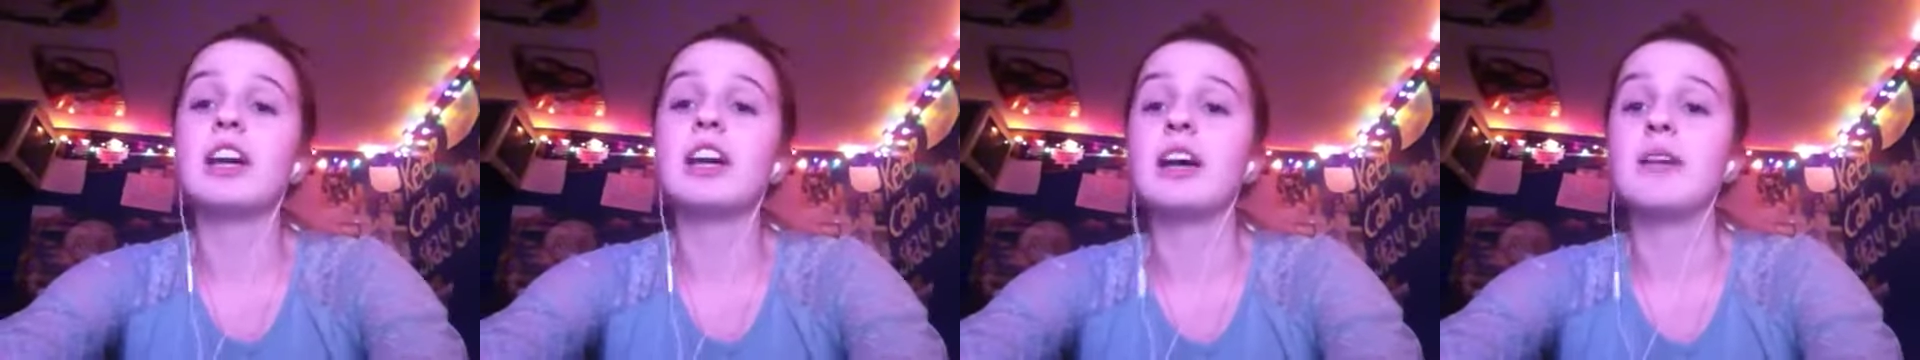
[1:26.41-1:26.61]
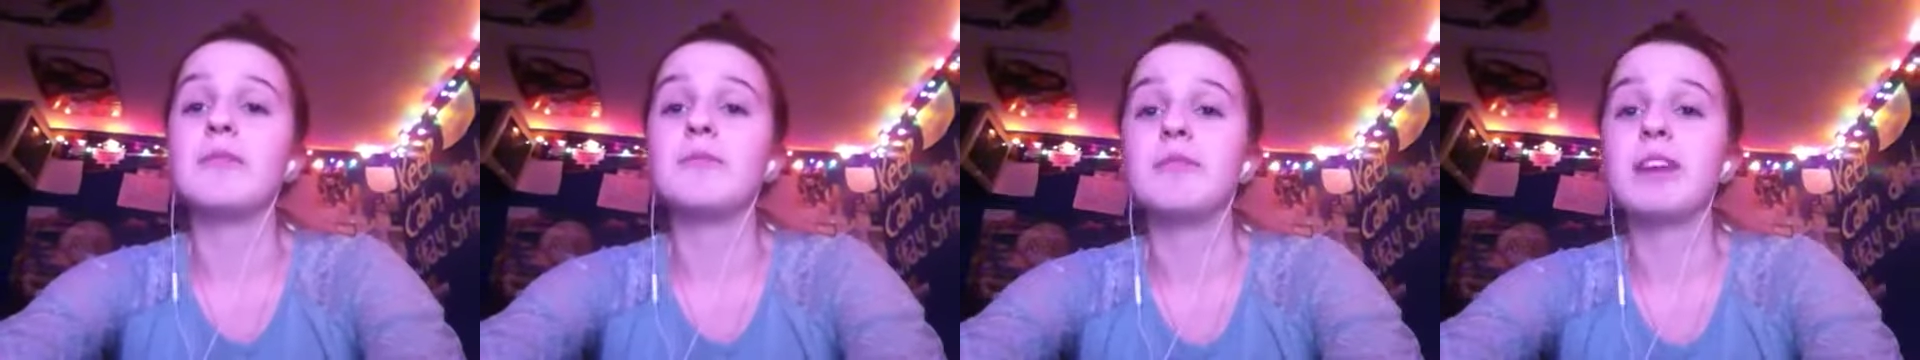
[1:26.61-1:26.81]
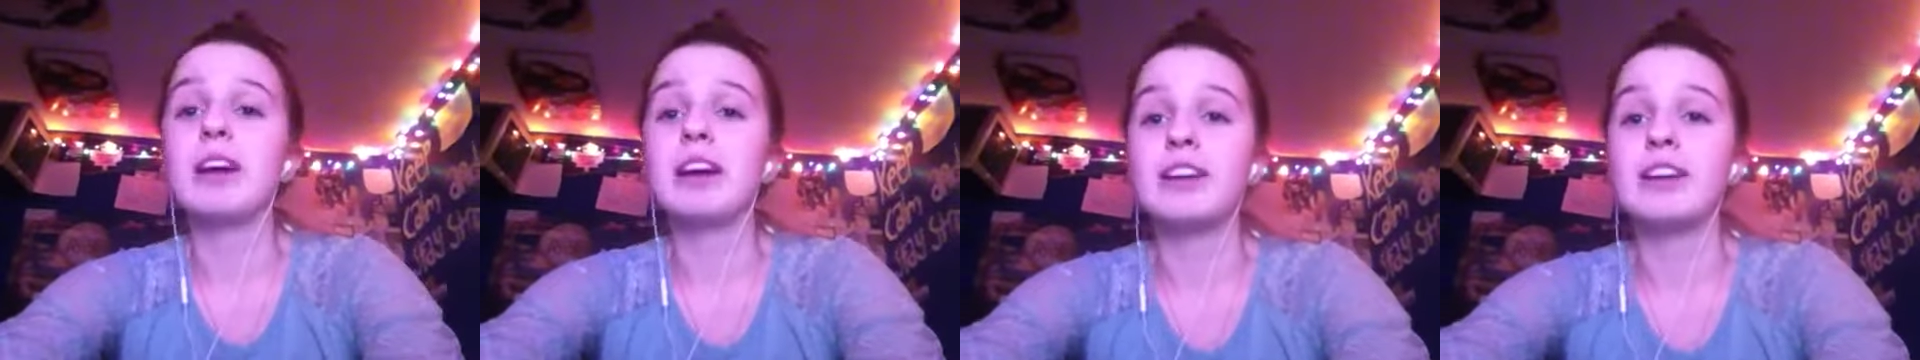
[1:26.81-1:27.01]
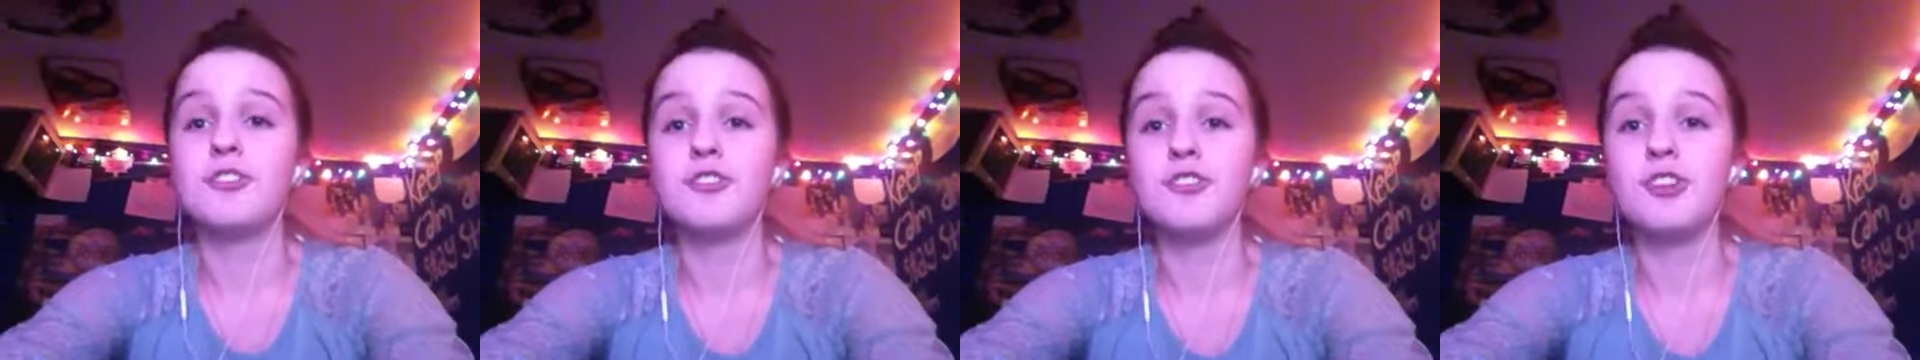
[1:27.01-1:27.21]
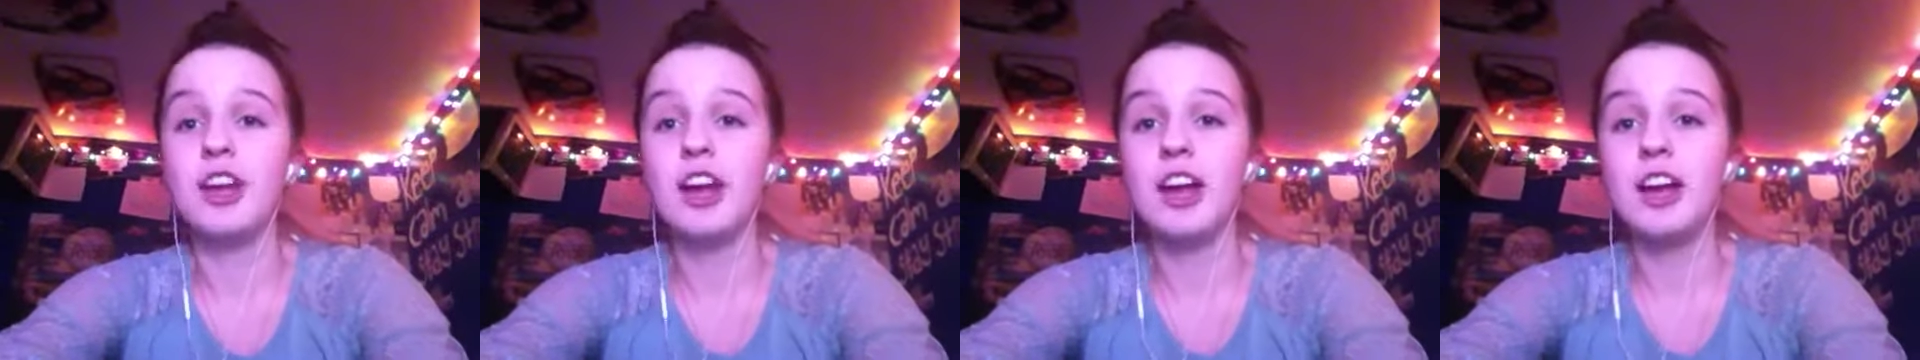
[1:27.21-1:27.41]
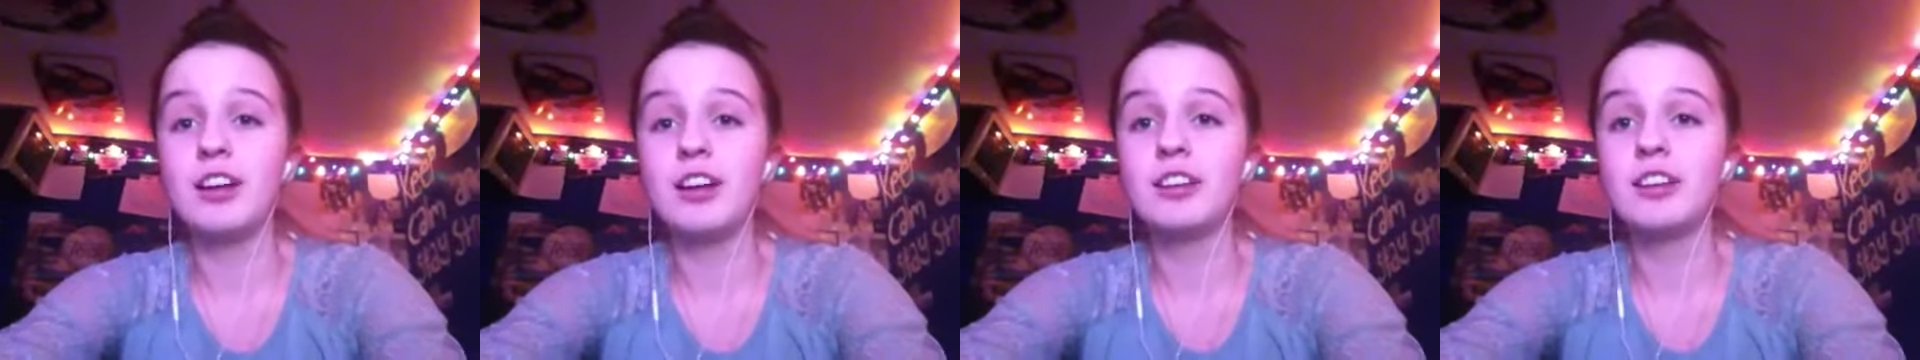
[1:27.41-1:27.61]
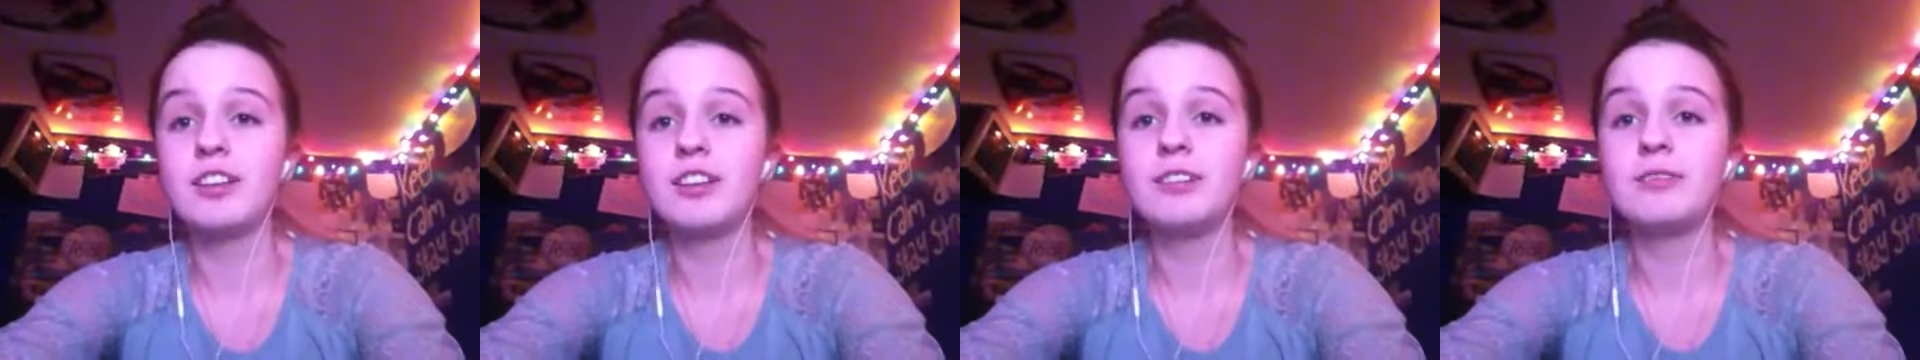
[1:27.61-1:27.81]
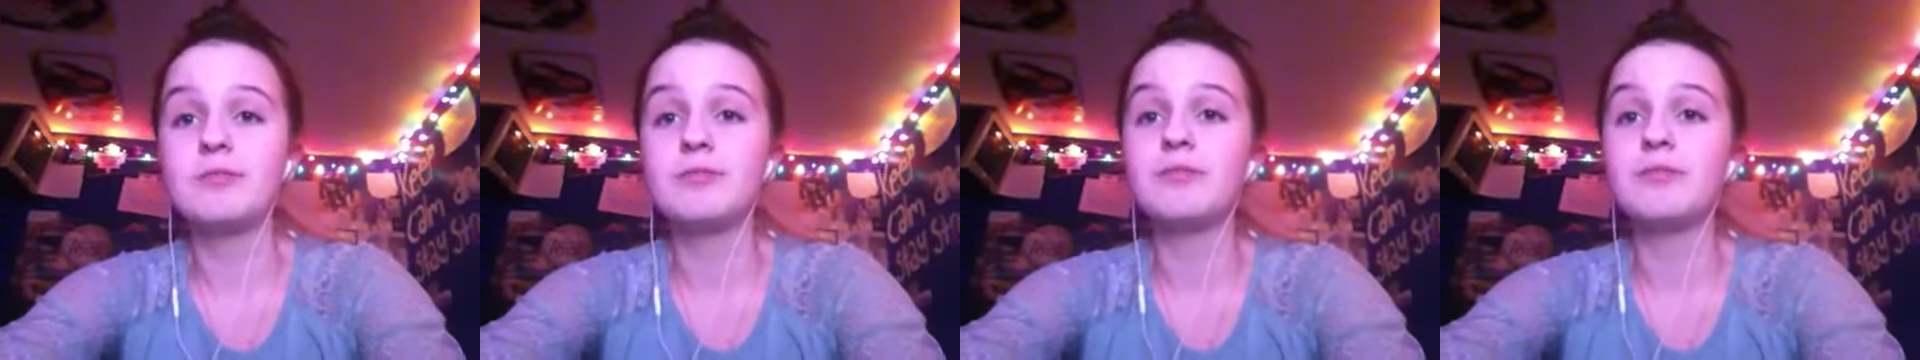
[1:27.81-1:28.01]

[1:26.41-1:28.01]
I'm kind of shocked.